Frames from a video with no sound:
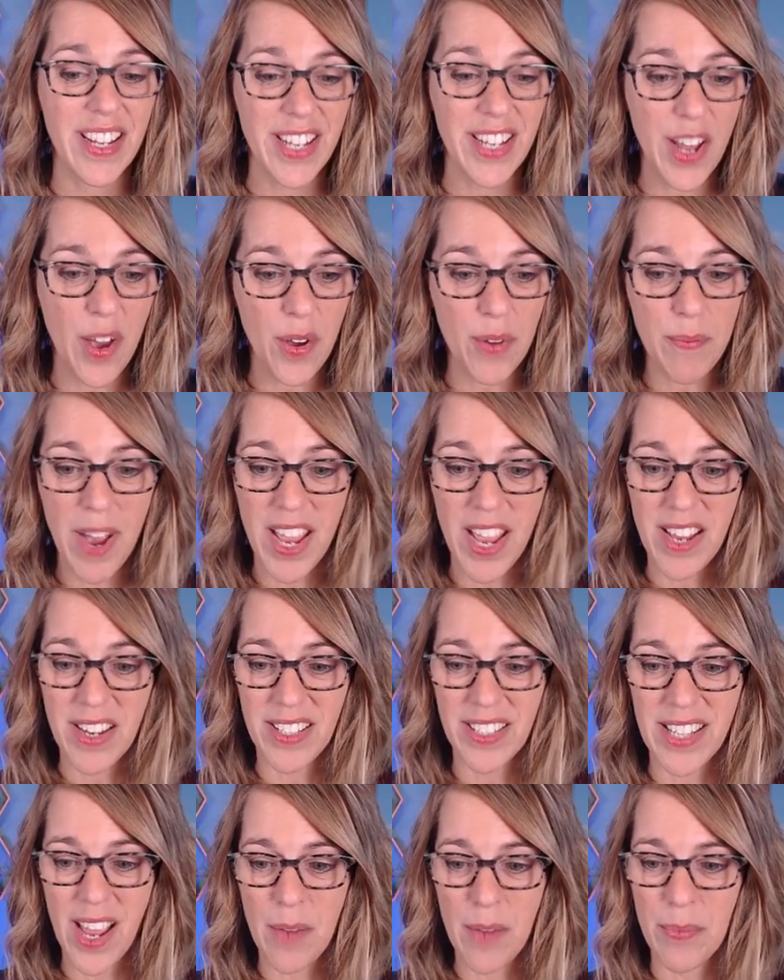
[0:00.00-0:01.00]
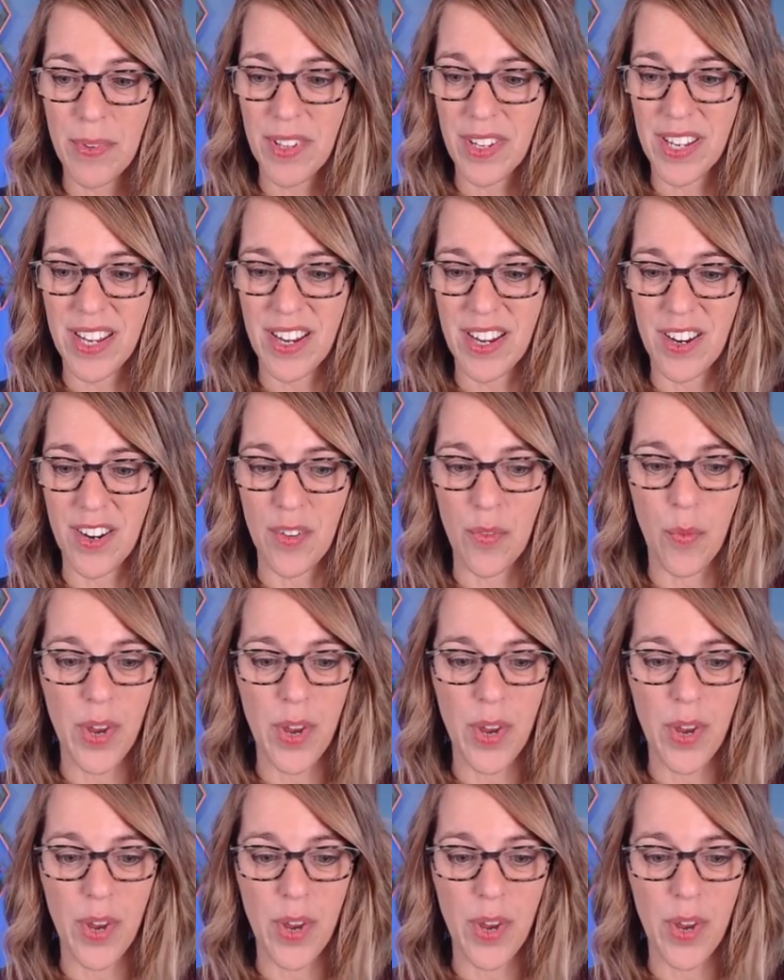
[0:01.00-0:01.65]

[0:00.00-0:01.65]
Now, in my example here,